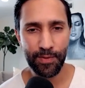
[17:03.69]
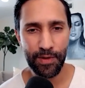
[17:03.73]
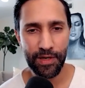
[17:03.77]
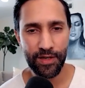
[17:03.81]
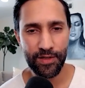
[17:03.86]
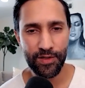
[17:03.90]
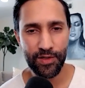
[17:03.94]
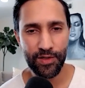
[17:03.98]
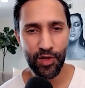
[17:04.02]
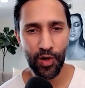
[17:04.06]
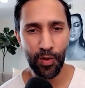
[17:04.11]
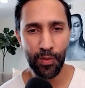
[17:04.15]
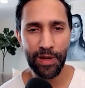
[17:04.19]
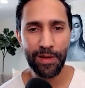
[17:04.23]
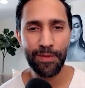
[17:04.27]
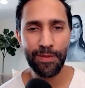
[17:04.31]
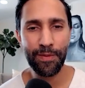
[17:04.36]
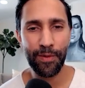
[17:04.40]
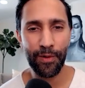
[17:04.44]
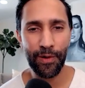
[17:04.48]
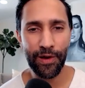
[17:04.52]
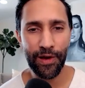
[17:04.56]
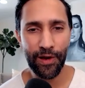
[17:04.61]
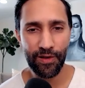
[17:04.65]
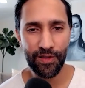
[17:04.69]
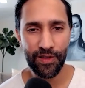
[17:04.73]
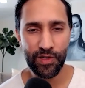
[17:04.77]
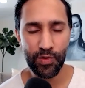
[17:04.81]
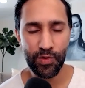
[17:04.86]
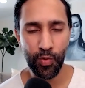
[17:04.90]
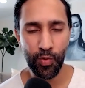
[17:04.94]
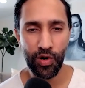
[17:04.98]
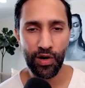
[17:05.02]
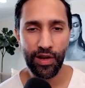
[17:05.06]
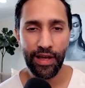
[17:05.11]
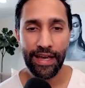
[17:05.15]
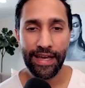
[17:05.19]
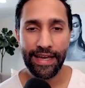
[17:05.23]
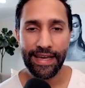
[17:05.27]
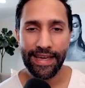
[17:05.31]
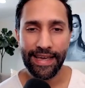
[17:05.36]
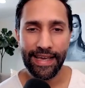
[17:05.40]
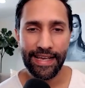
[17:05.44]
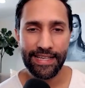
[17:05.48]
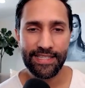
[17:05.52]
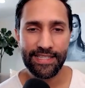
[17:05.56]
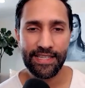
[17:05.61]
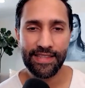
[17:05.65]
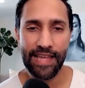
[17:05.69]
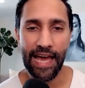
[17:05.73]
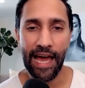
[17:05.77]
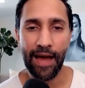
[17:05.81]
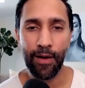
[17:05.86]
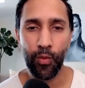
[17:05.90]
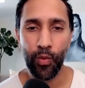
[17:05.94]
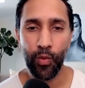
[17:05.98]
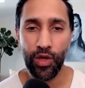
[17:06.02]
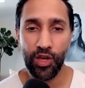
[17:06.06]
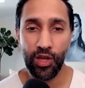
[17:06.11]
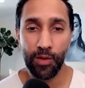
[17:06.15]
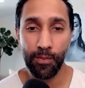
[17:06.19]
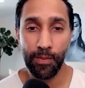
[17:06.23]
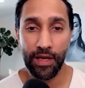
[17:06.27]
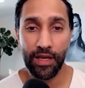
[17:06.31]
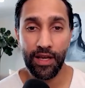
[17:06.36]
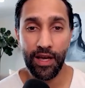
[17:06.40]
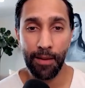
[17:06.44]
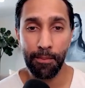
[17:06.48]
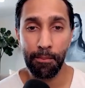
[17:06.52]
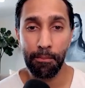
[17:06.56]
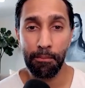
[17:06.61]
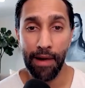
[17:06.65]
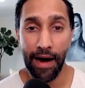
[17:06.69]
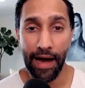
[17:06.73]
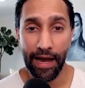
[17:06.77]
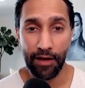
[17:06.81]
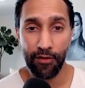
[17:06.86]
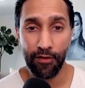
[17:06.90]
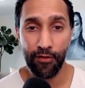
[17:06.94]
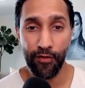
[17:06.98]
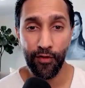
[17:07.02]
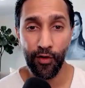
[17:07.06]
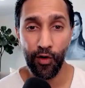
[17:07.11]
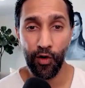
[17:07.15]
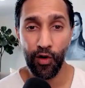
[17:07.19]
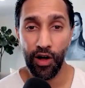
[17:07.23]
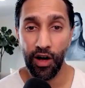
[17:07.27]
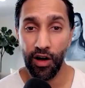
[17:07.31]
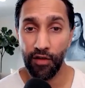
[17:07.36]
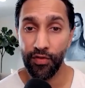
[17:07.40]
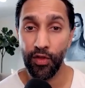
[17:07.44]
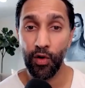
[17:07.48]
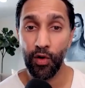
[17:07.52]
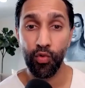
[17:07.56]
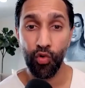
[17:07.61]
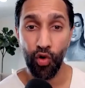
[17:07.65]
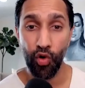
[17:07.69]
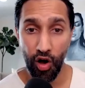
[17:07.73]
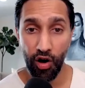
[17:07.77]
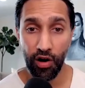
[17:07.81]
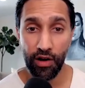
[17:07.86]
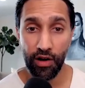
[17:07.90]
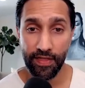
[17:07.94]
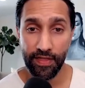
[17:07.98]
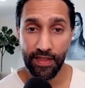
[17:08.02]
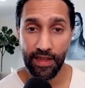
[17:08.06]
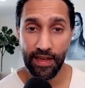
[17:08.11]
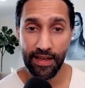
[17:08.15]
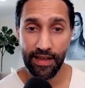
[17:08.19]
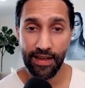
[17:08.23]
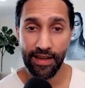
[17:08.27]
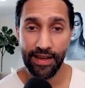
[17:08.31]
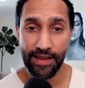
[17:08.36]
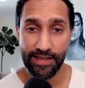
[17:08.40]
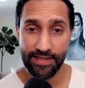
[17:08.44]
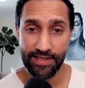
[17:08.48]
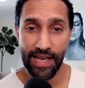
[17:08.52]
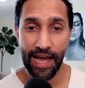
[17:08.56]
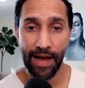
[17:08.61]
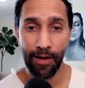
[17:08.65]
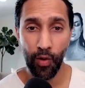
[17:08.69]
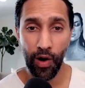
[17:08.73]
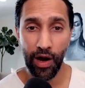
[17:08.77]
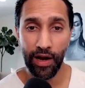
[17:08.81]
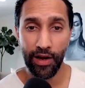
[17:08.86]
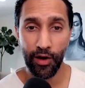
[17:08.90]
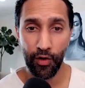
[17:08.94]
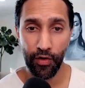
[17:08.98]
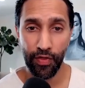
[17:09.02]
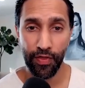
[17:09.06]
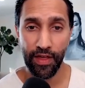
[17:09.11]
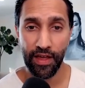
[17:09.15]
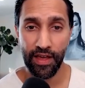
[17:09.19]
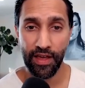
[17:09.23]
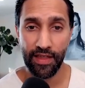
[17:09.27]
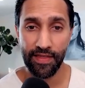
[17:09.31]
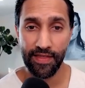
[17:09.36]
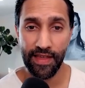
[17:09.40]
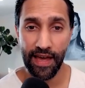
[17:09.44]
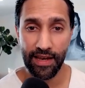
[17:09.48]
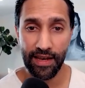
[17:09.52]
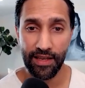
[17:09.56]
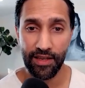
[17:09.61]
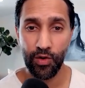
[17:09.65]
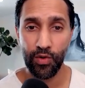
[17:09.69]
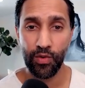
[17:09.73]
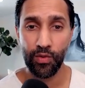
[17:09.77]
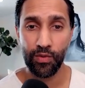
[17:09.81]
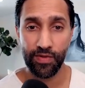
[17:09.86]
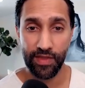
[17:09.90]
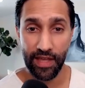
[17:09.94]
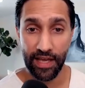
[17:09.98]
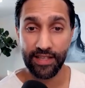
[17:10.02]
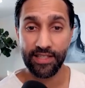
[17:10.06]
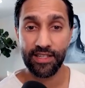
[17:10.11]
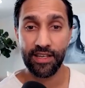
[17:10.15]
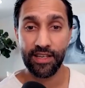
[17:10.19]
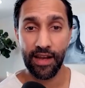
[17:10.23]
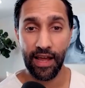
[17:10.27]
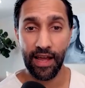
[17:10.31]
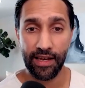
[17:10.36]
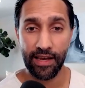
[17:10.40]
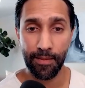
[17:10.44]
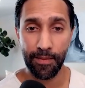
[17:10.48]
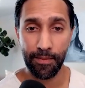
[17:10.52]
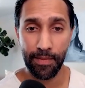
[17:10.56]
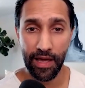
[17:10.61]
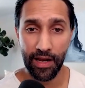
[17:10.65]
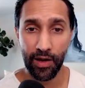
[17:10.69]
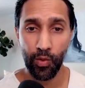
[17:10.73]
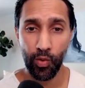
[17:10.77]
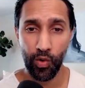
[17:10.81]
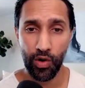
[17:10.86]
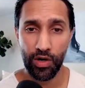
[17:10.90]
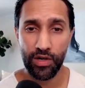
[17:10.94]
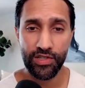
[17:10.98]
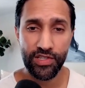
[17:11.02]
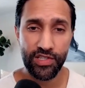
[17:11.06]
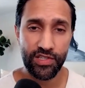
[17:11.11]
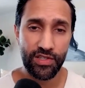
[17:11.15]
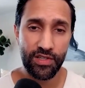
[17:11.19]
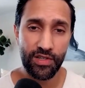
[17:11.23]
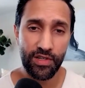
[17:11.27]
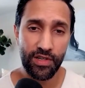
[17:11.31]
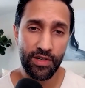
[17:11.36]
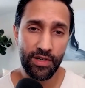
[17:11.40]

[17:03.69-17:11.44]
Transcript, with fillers: Because so many people hear this word. Is it that we could become mindful of the wrong thing? Is that why you're thinking that you things could end up getting worse?